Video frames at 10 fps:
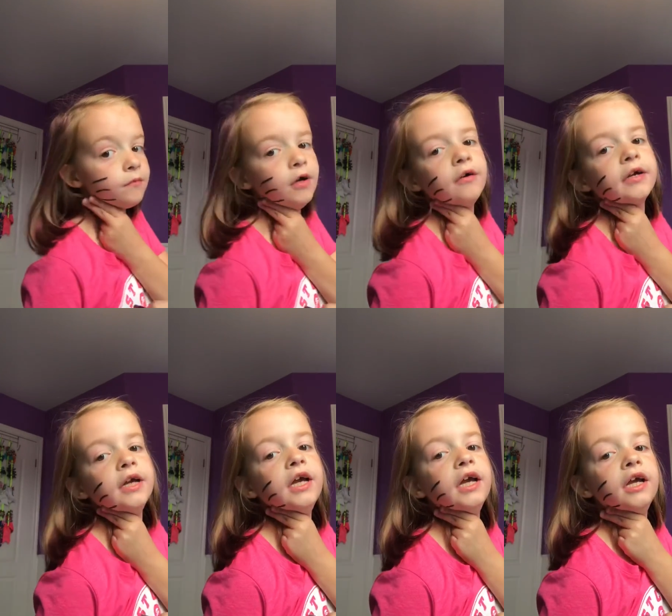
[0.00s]

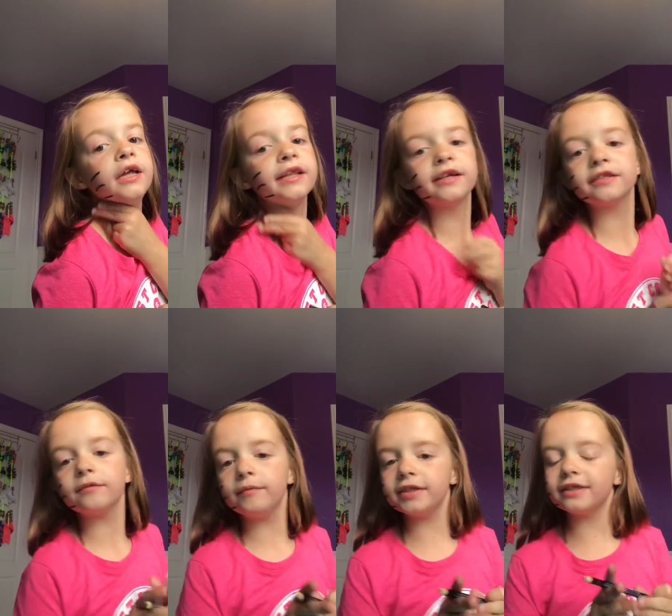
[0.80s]
Okay, there's
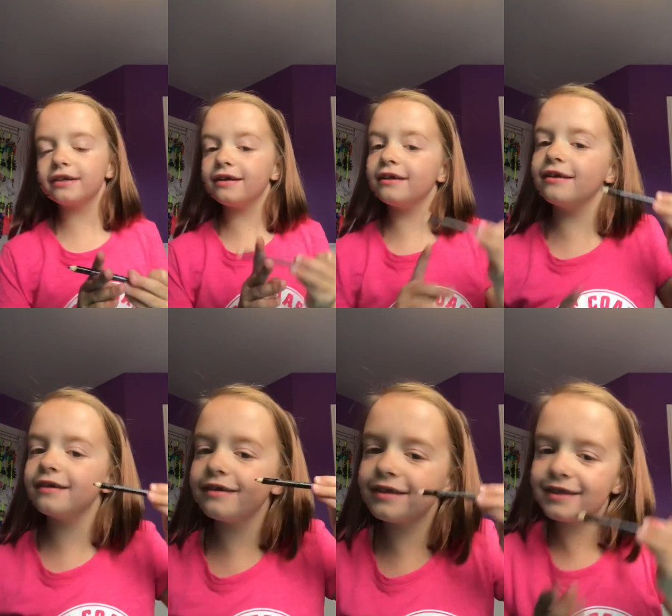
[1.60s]
the
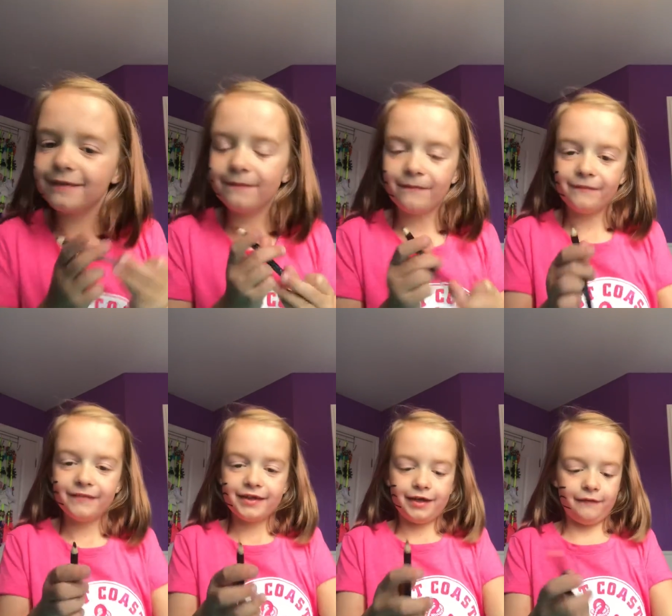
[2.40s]
whiskers.
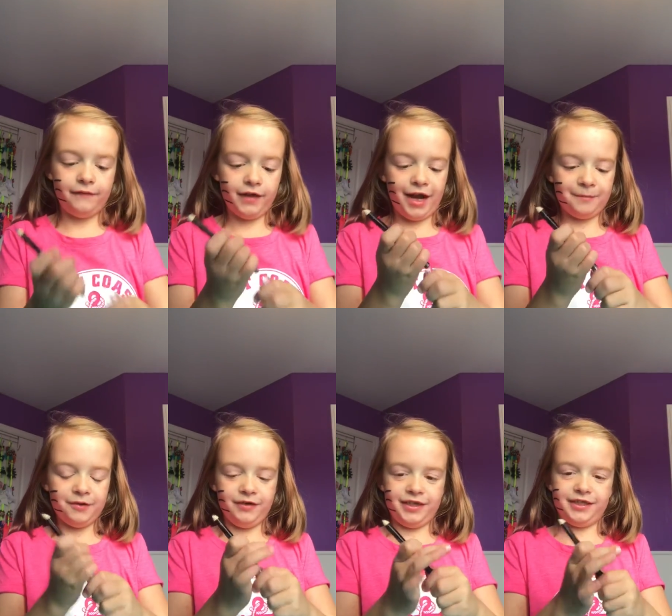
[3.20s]
I feel like I'm
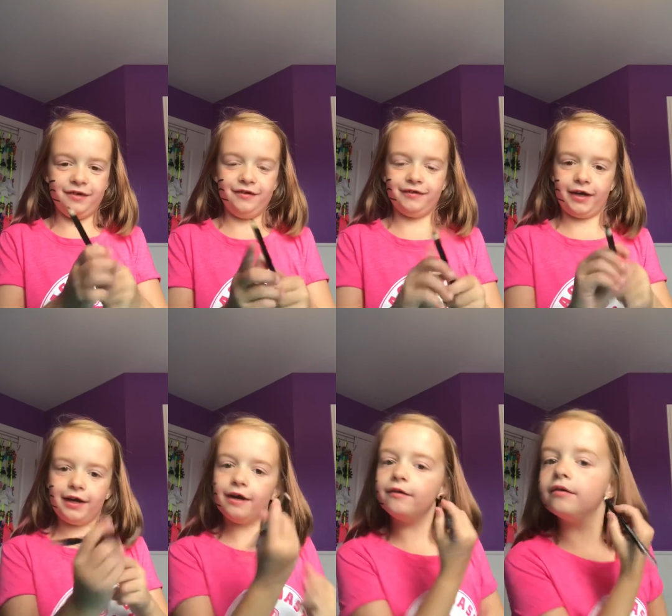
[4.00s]
doing so good
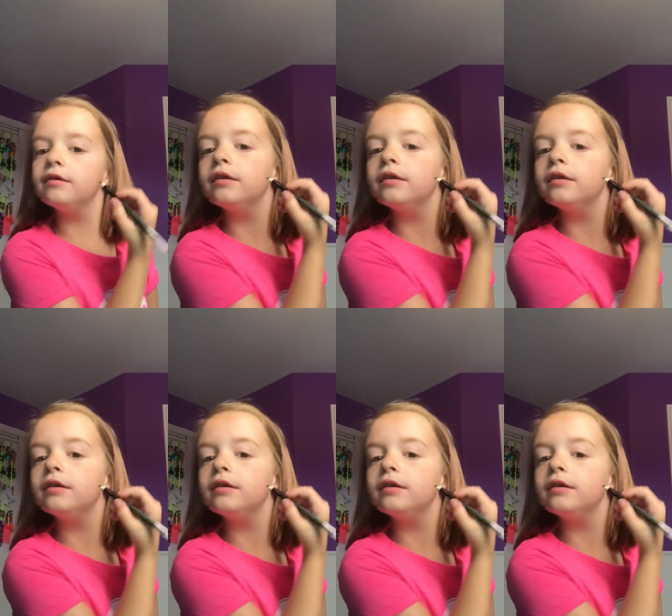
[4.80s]
right now.